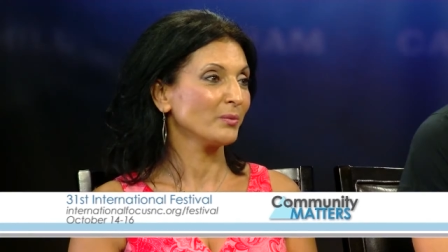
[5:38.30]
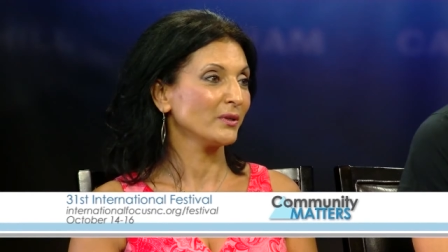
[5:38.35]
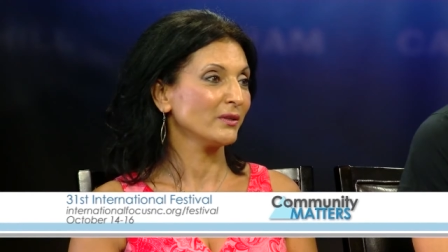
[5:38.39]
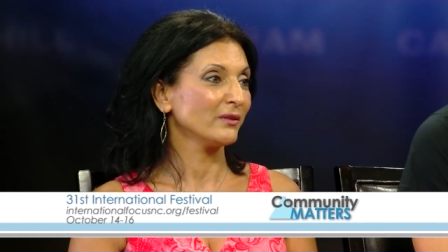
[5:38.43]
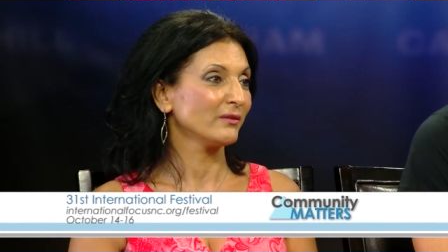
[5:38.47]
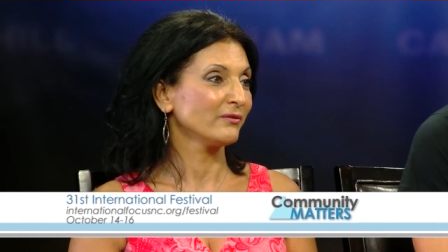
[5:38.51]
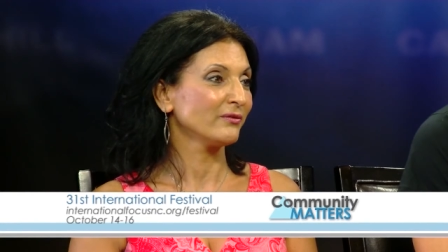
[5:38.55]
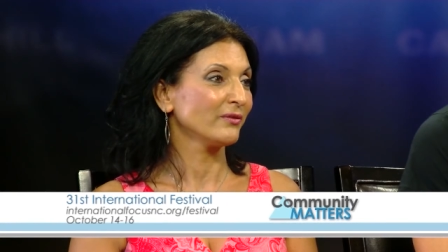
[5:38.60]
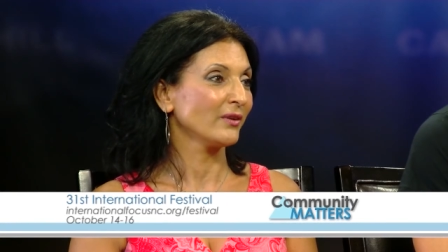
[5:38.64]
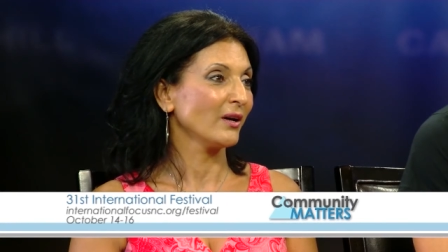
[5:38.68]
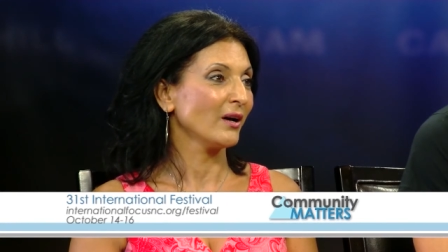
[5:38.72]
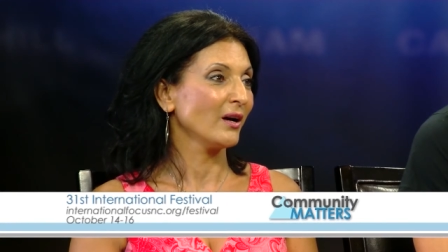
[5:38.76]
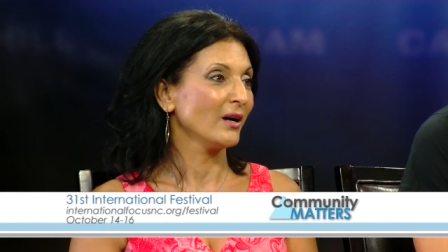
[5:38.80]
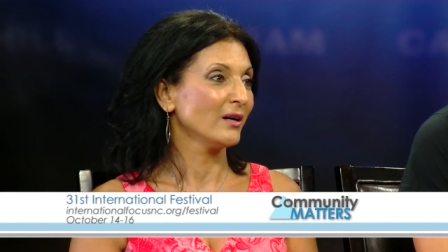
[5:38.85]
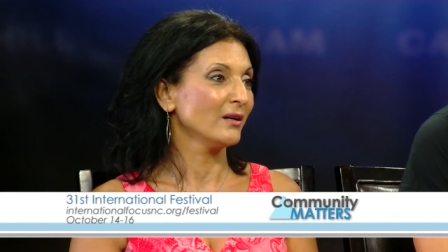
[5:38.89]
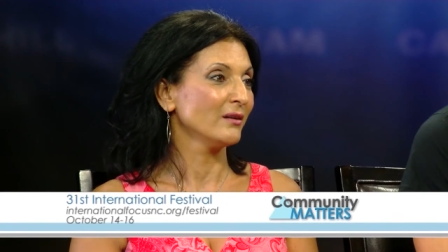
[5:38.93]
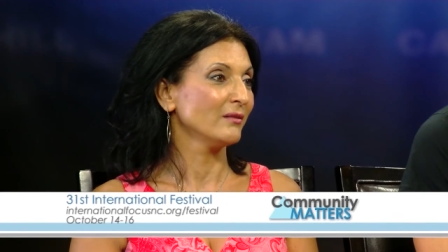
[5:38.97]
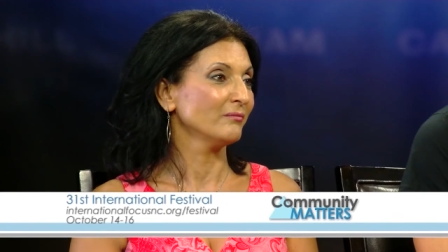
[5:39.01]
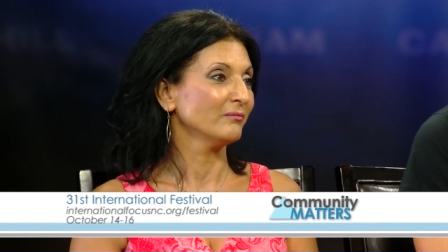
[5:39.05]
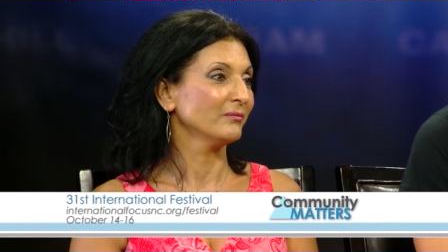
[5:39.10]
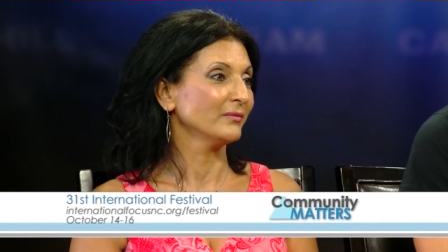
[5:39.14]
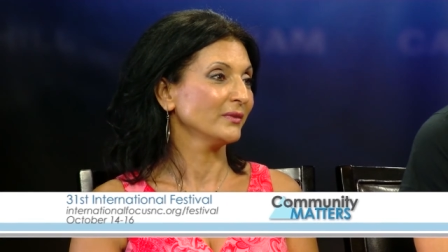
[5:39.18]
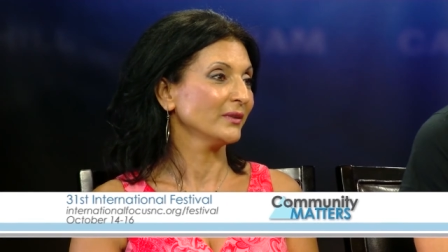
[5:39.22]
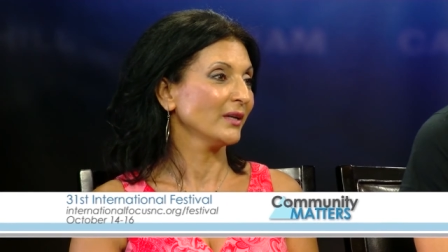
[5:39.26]
of
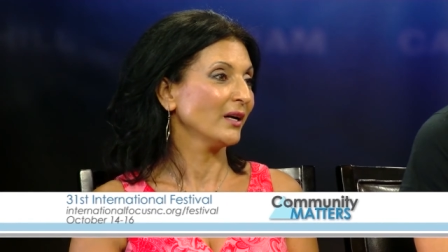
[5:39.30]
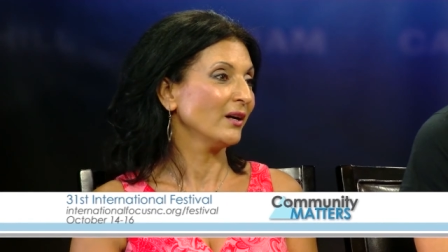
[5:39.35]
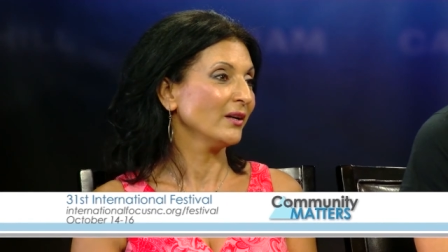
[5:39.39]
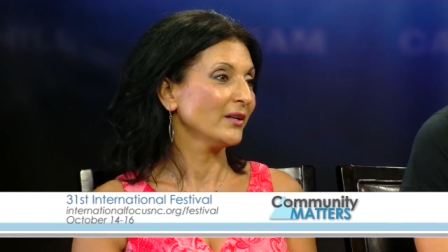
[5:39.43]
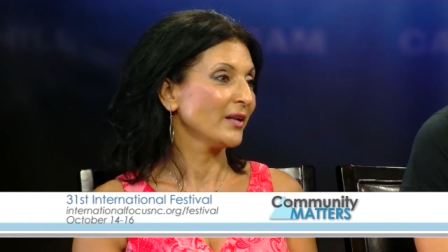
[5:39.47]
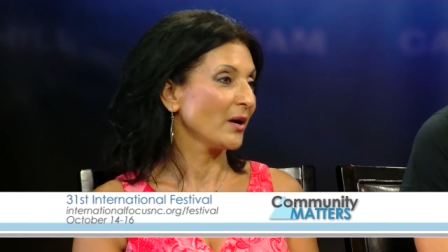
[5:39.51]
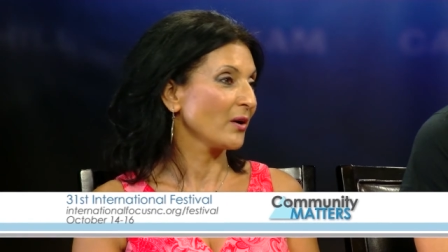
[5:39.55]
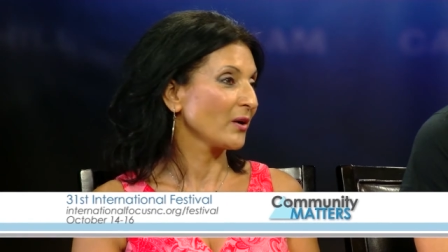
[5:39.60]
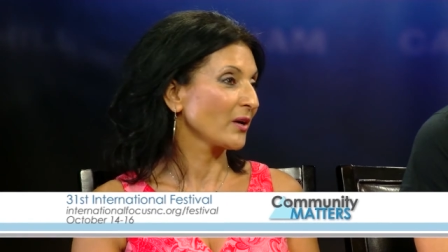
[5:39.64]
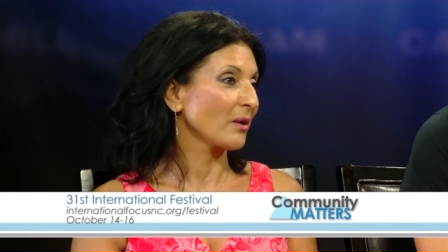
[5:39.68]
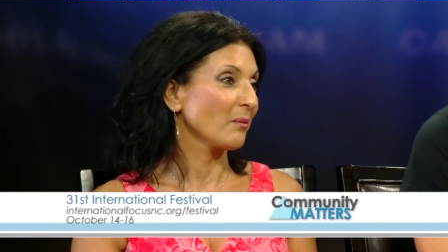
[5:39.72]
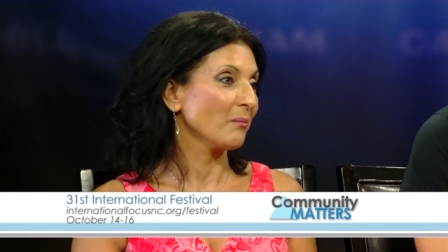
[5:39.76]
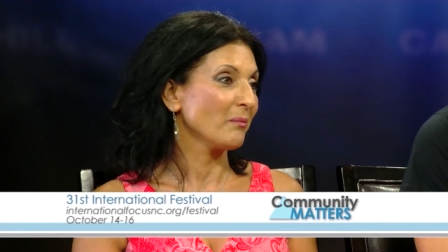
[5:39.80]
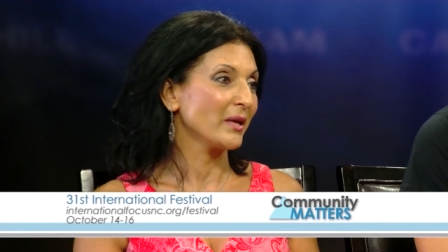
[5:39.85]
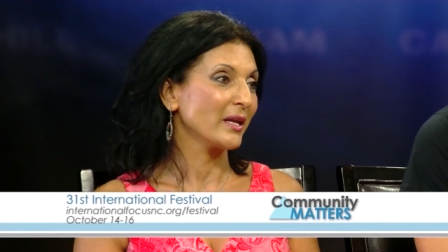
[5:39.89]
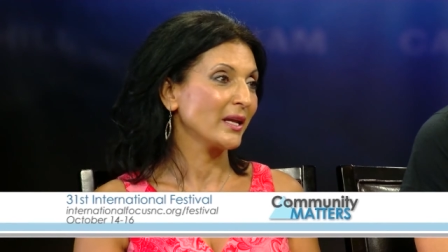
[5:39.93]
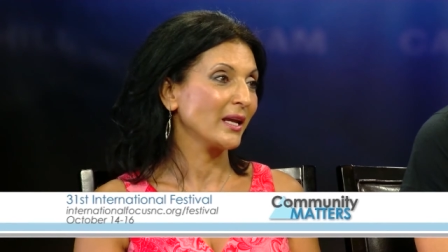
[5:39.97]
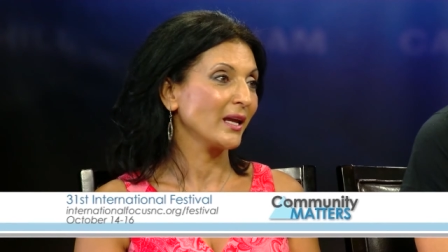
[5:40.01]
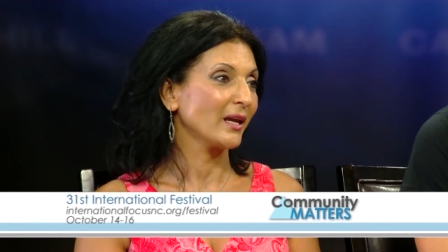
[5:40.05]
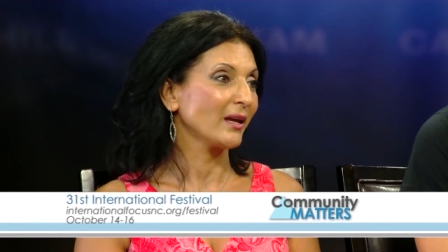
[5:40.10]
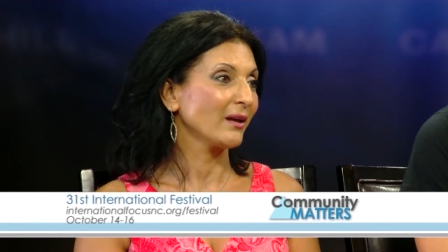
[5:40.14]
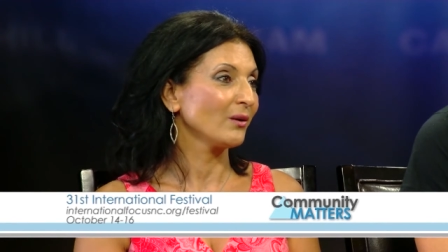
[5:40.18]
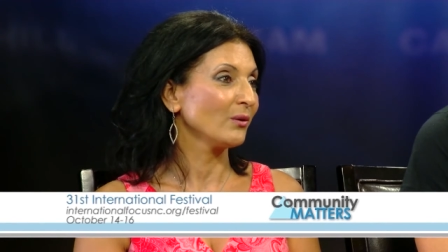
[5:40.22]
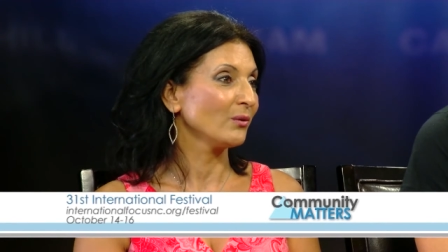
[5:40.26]
on our
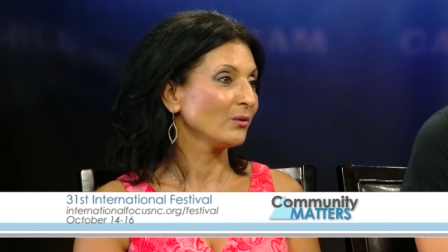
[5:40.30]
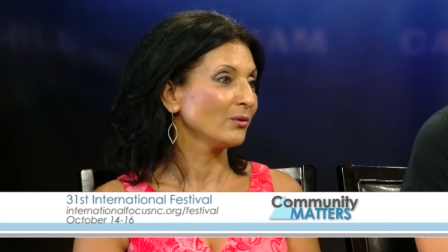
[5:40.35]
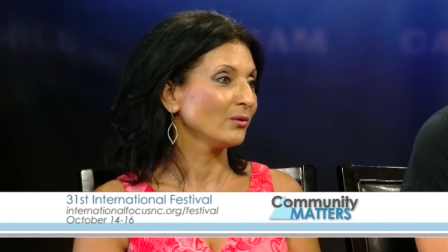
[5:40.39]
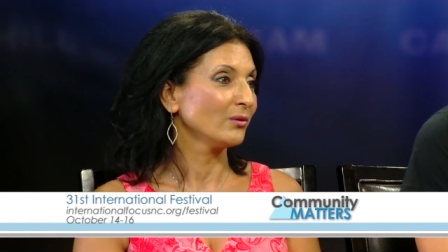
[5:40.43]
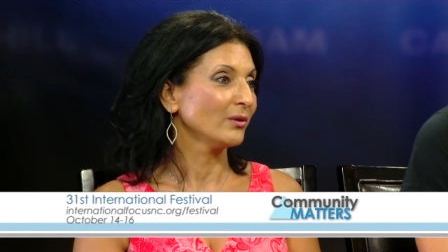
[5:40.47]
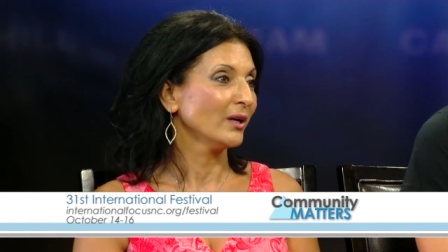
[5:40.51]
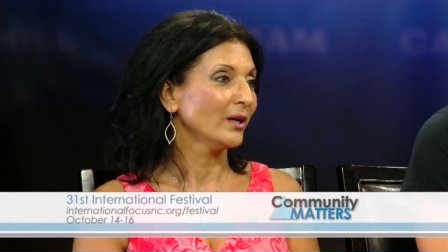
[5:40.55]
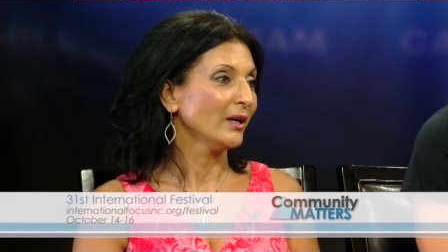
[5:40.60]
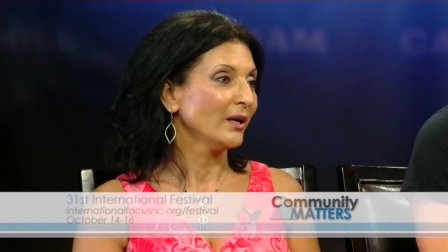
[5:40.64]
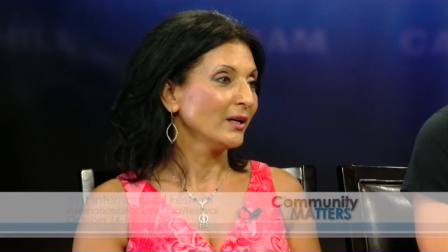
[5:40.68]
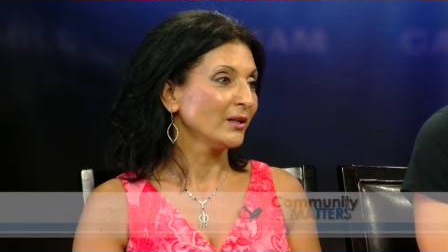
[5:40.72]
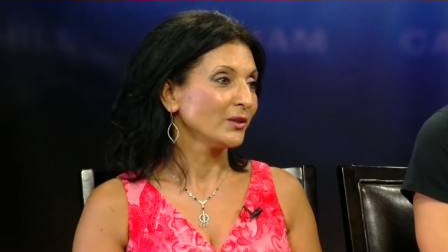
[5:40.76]
committee who